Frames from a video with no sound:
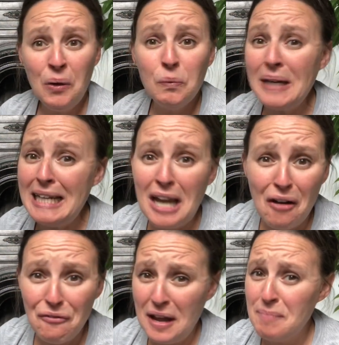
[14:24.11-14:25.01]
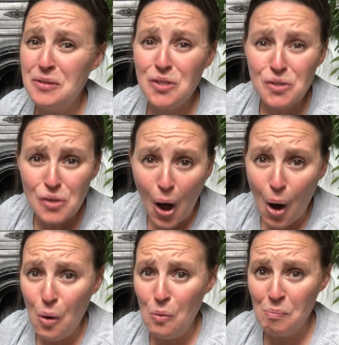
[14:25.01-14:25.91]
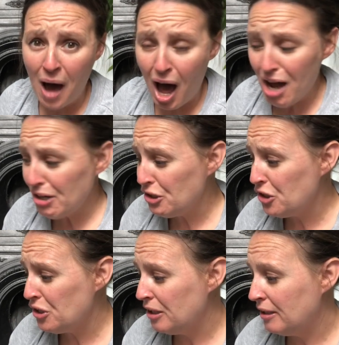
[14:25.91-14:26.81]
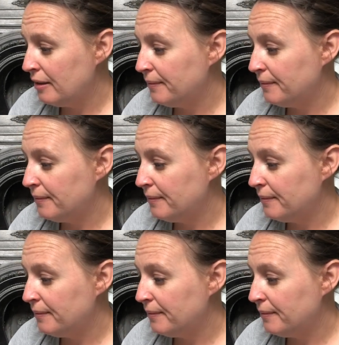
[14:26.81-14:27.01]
We love him so much.